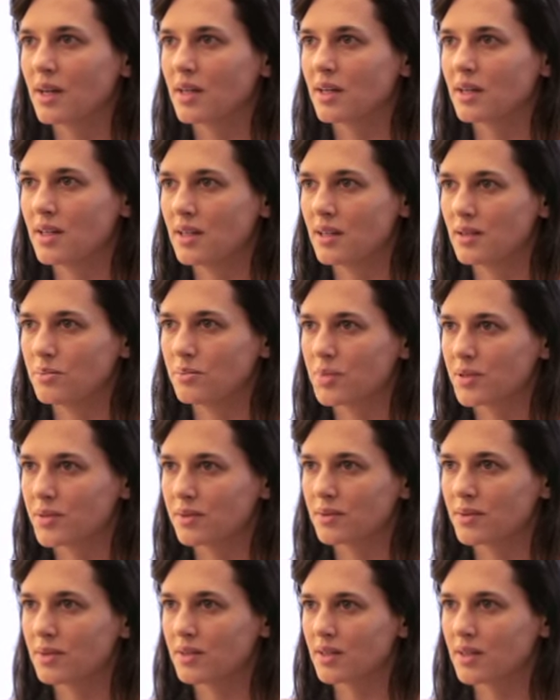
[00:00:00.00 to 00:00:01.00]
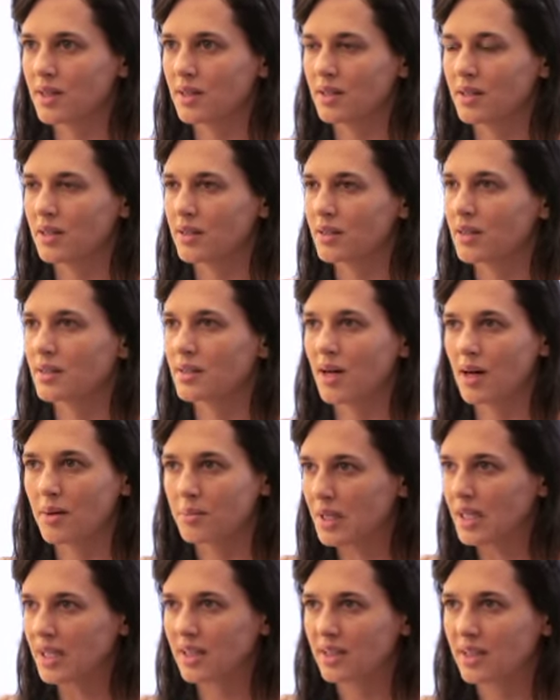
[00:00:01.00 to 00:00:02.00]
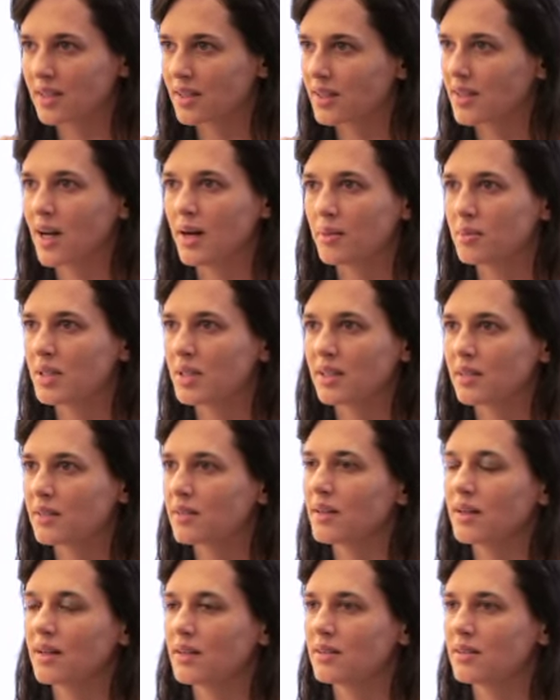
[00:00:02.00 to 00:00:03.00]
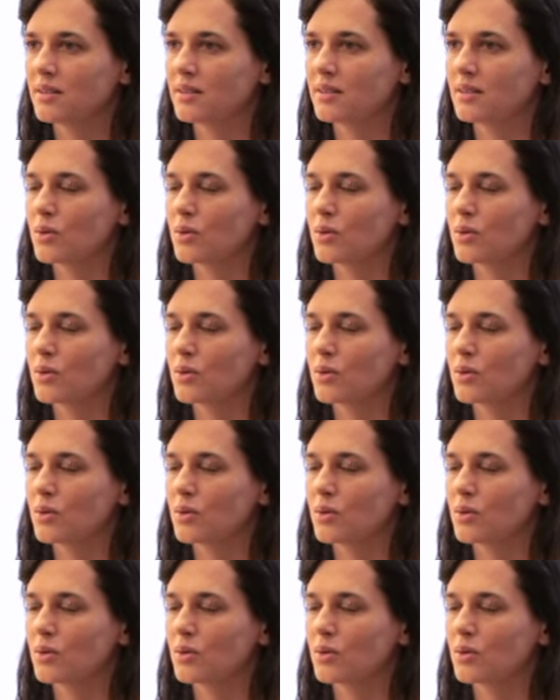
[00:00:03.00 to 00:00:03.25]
keep uh, coming and coming and